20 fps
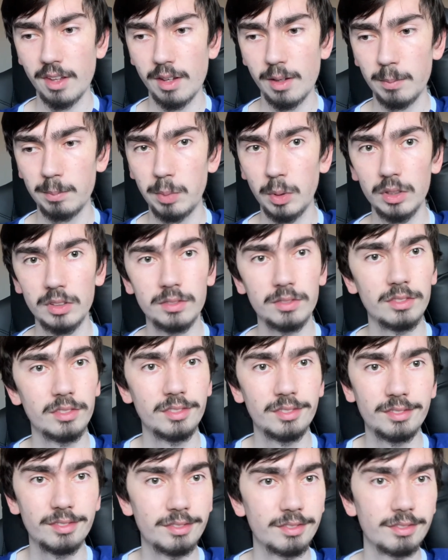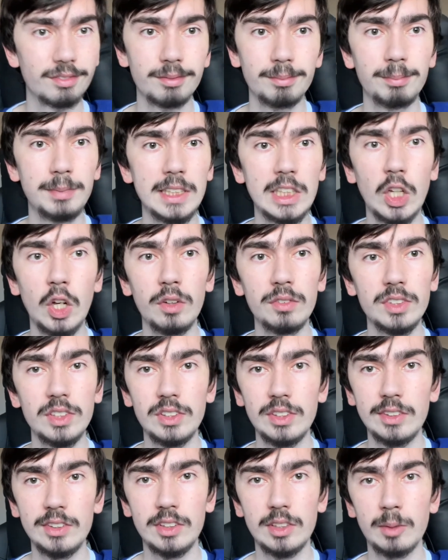But my nervous
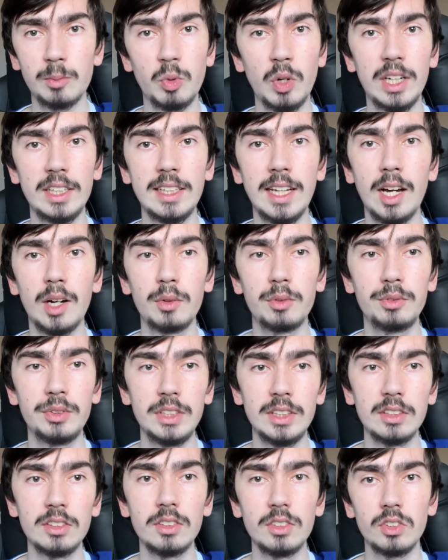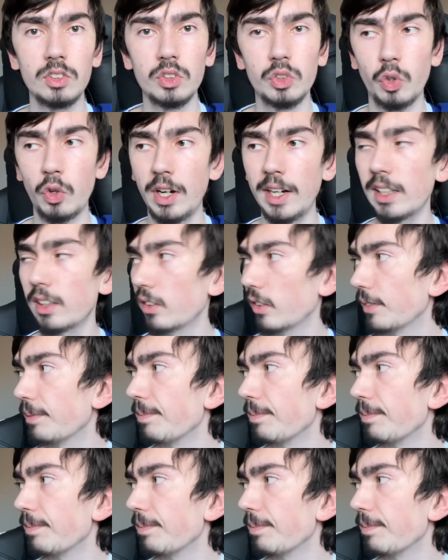system right now feels great